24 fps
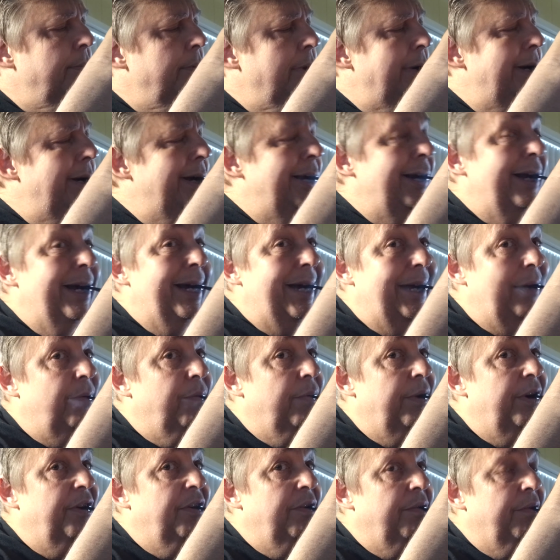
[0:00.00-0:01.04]
An
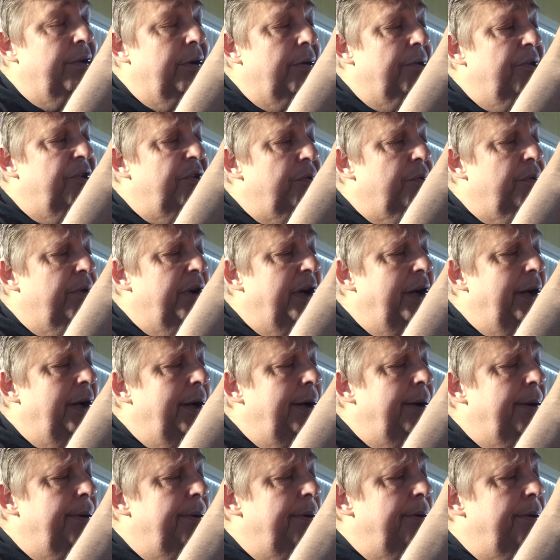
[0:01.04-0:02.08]
average of those 3
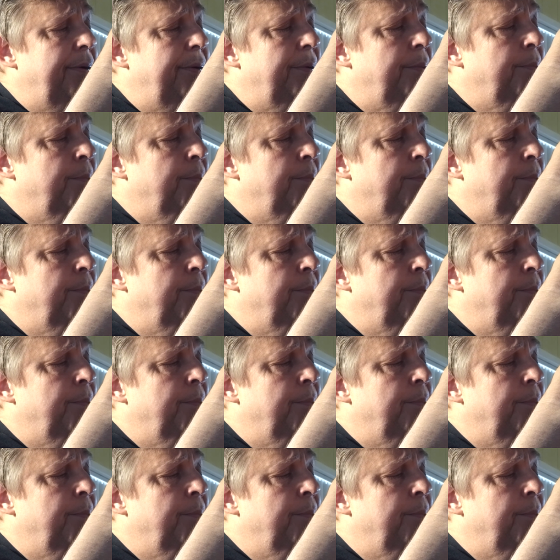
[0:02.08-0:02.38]
years.